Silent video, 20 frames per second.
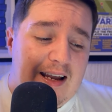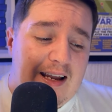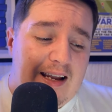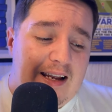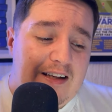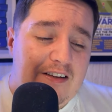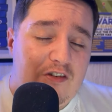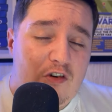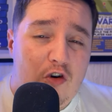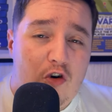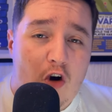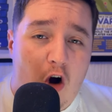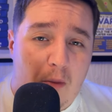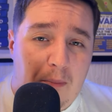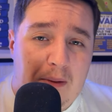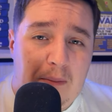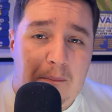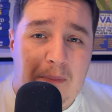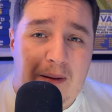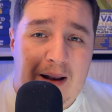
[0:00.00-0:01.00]
He's not
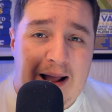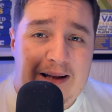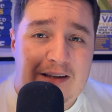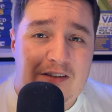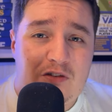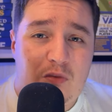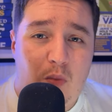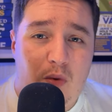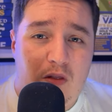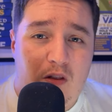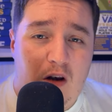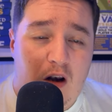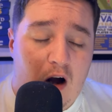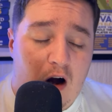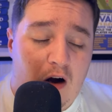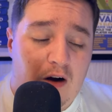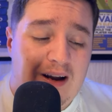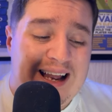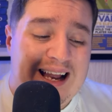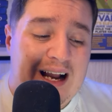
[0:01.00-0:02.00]
been blessed with
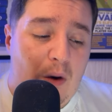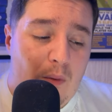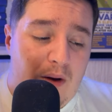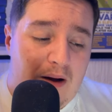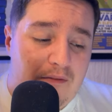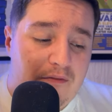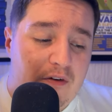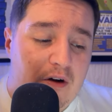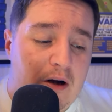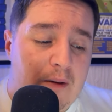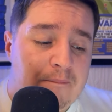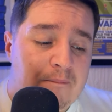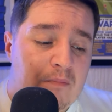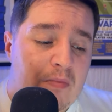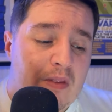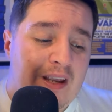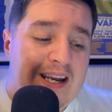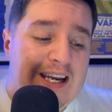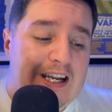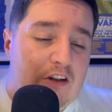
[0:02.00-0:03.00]
luck. However,
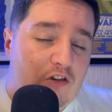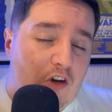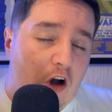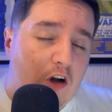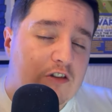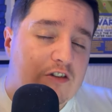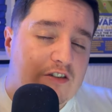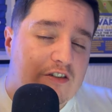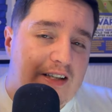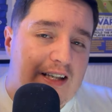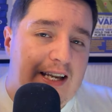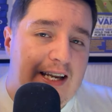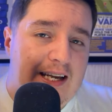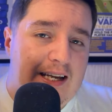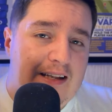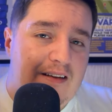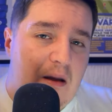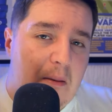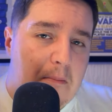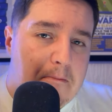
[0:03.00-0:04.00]
he does
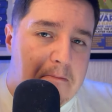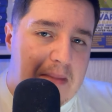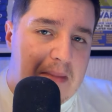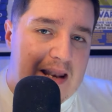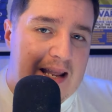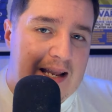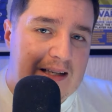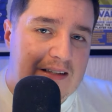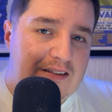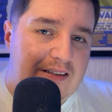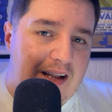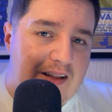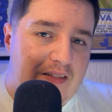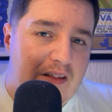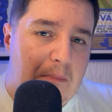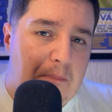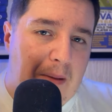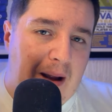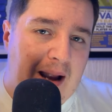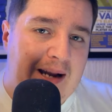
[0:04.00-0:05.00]
need minutes in
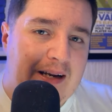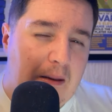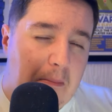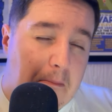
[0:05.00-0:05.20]
the bank.